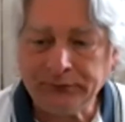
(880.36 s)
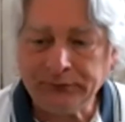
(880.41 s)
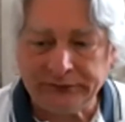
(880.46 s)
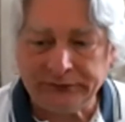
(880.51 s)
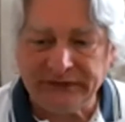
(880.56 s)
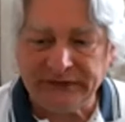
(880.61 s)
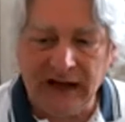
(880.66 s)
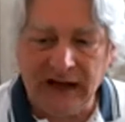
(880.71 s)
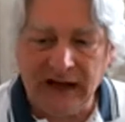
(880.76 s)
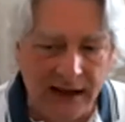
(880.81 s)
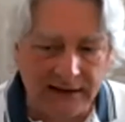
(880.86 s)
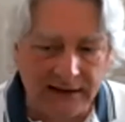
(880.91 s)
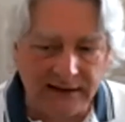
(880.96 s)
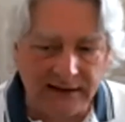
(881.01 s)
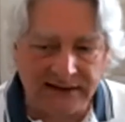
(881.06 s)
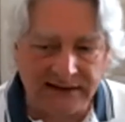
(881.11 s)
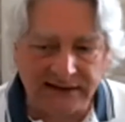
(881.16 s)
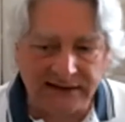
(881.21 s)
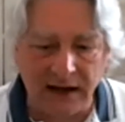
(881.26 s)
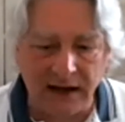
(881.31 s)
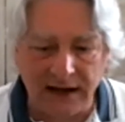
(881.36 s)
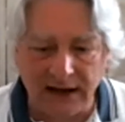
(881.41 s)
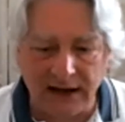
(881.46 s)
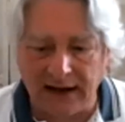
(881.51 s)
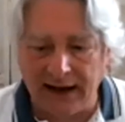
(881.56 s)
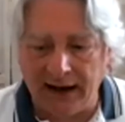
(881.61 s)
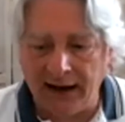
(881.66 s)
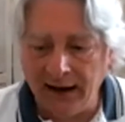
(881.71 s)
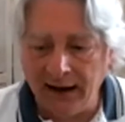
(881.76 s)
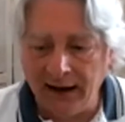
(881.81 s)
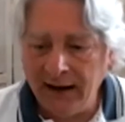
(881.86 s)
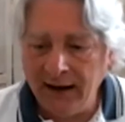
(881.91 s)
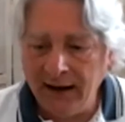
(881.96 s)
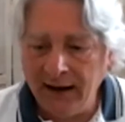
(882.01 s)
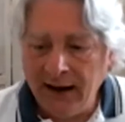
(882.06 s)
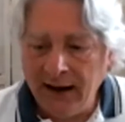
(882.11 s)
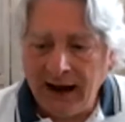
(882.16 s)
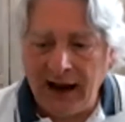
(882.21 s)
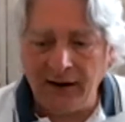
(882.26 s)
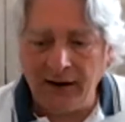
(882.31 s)
And suddenly I
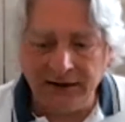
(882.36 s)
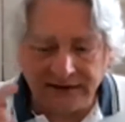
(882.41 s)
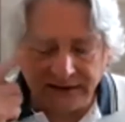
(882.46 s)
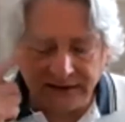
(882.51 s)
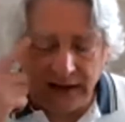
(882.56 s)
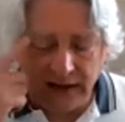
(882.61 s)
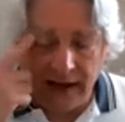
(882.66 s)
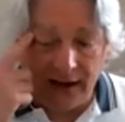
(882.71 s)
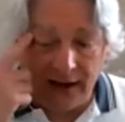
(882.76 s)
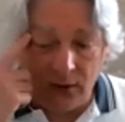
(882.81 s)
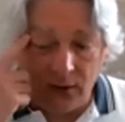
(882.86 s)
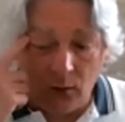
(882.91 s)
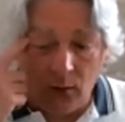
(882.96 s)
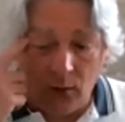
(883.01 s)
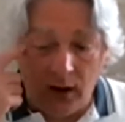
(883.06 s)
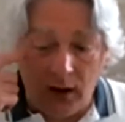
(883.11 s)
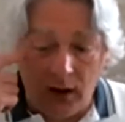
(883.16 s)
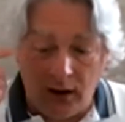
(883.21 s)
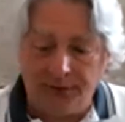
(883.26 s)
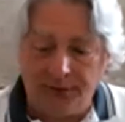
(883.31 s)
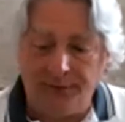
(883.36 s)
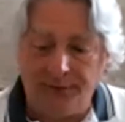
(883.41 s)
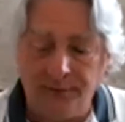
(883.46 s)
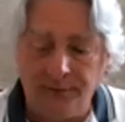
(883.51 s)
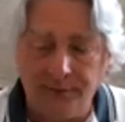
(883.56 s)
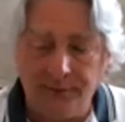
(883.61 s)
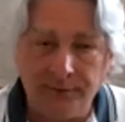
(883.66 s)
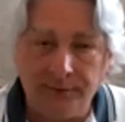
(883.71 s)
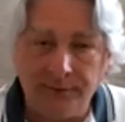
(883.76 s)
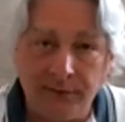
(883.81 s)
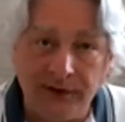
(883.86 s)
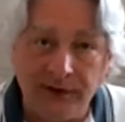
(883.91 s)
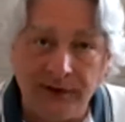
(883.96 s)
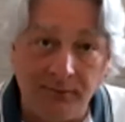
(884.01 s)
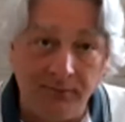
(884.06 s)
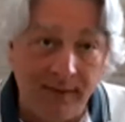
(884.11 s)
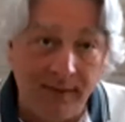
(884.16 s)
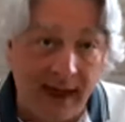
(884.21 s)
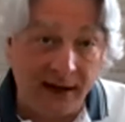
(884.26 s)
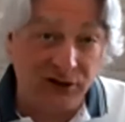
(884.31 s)
was like, well, the
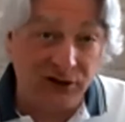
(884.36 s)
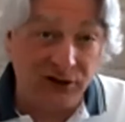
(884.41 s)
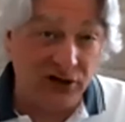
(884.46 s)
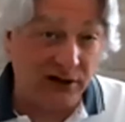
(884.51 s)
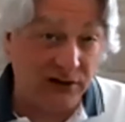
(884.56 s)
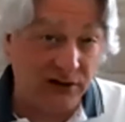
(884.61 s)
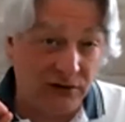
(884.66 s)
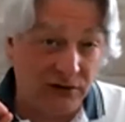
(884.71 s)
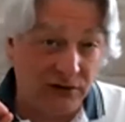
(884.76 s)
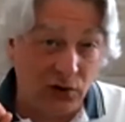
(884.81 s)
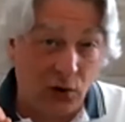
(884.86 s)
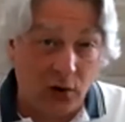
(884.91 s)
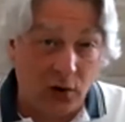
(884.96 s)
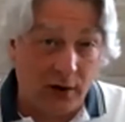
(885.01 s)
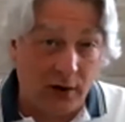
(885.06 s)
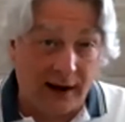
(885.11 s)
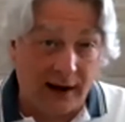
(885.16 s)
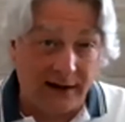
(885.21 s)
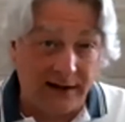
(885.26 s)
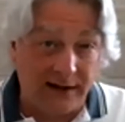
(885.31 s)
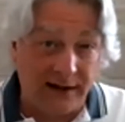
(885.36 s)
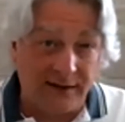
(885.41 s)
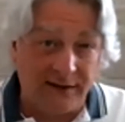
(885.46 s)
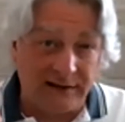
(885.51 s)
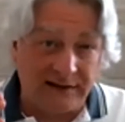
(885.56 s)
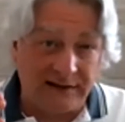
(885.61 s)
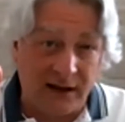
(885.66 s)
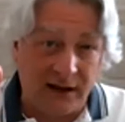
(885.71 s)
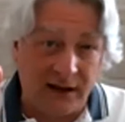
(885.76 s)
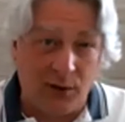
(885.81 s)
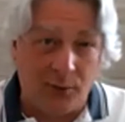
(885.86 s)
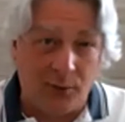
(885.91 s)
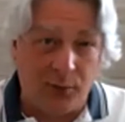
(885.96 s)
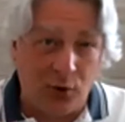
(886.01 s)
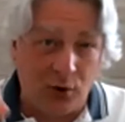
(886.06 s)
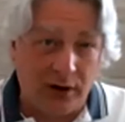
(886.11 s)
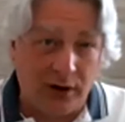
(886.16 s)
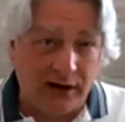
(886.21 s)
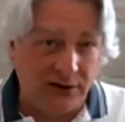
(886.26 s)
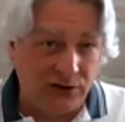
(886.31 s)
magic door idea, the
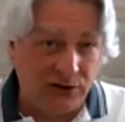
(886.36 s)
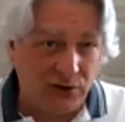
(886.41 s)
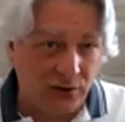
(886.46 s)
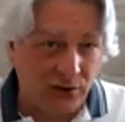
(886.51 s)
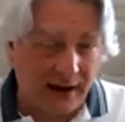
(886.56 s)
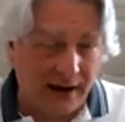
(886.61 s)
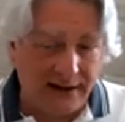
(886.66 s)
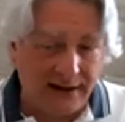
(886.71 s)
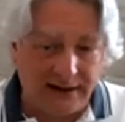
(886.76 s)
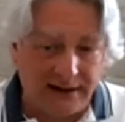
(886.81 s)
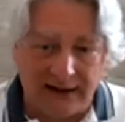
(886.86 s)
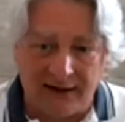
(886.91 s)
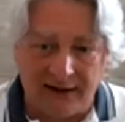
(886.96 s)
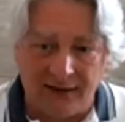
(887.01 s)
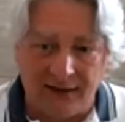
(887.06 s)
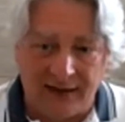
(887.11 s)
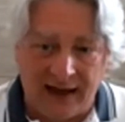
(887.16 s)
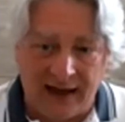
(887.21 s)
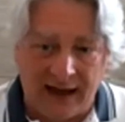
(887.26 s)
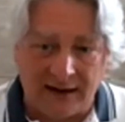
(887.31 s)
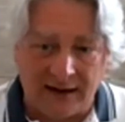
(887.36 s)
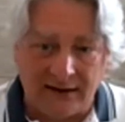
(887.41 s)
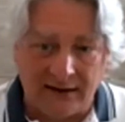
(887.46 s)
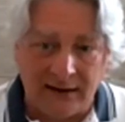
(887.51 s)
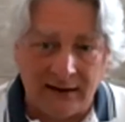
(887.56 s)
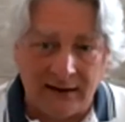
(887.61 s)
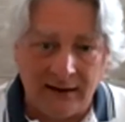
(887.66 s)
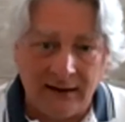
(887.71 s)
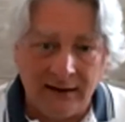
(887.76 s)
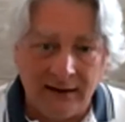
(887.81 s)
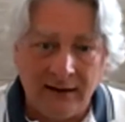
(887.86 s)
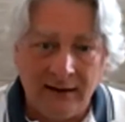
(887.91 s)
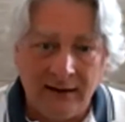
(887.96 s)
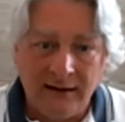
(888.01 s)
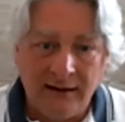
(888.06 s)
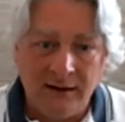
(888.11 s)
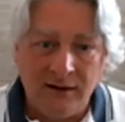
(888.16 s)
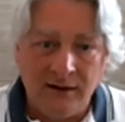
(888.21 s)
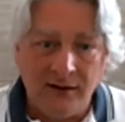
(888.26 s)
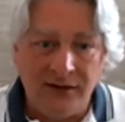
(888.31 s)
teleporting door idea,
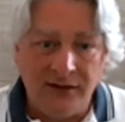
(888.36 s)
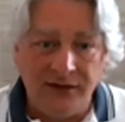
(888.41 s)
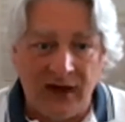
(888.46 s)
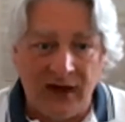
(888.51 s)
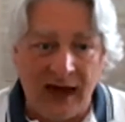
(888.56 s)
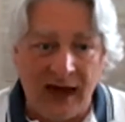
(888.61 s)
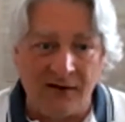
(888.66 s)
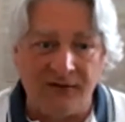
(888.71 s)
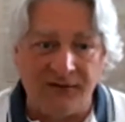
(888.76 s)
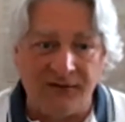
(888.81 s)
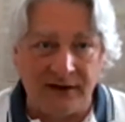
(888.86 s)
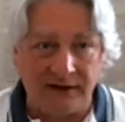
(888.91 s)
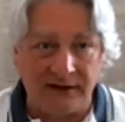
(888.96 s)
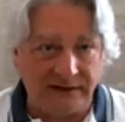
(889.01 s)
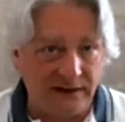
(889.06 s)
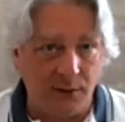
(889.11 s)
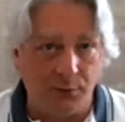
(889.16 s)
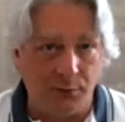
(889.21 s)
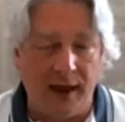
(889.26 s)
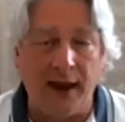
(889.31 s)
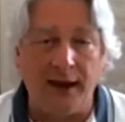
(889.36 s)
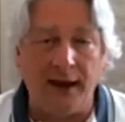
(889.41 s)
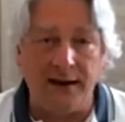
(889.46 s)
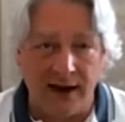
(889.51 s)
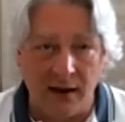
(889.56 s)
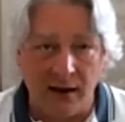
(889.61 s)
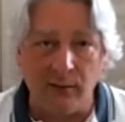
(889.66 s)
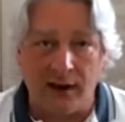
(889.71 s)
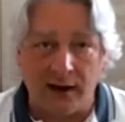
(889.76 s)
that fits the pandemic,